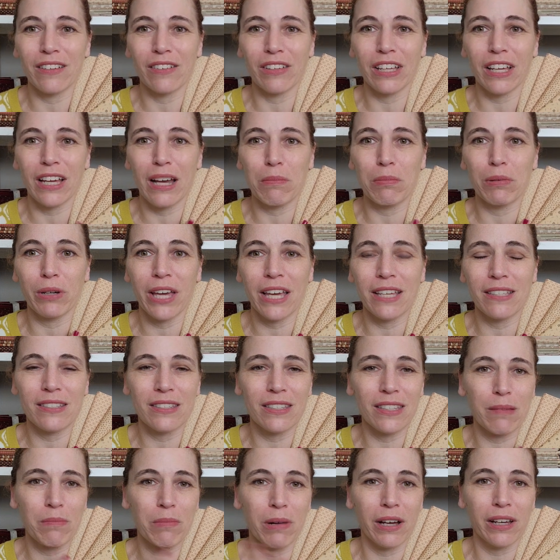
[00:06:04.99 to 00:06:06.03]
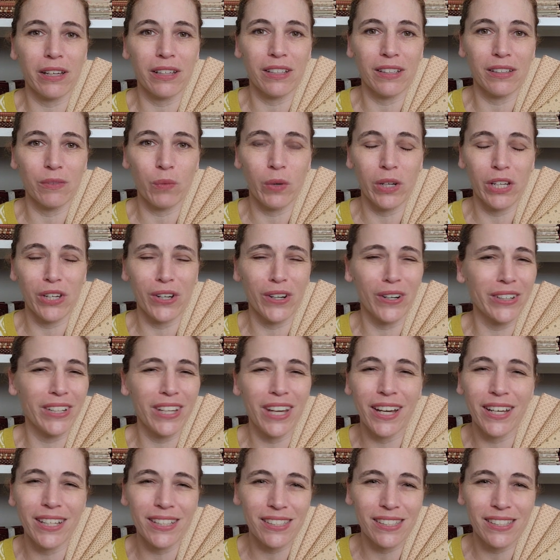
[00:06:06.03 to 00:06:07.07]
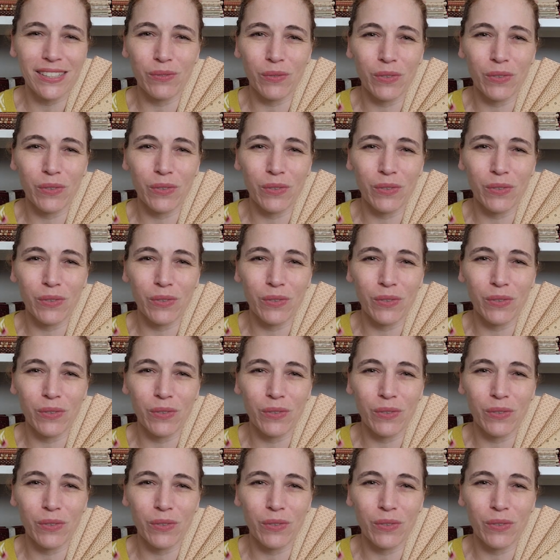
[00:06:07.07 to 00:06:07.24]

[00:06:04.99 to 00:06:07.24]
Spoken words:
a couple cases I bought 1 yard cuts,